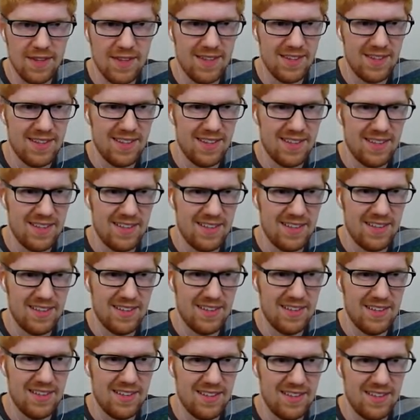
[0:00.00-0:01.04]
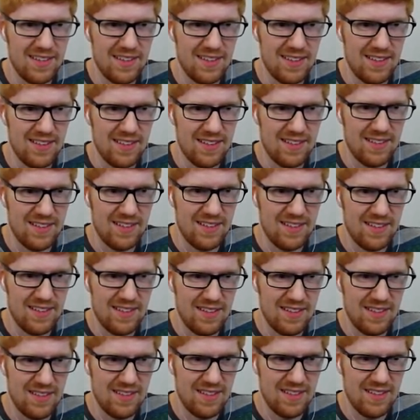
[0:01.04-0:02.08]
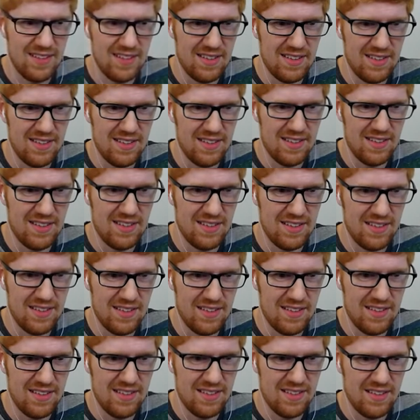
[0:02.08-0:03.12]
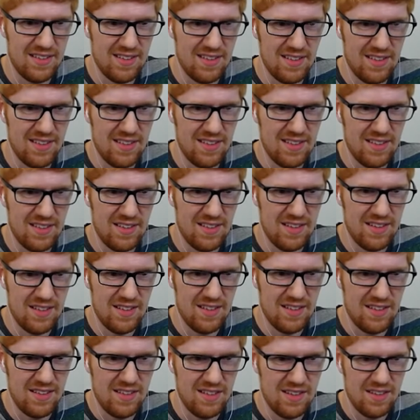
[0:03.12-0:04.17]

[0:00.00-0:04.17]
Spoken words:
No one is speaking in this clip.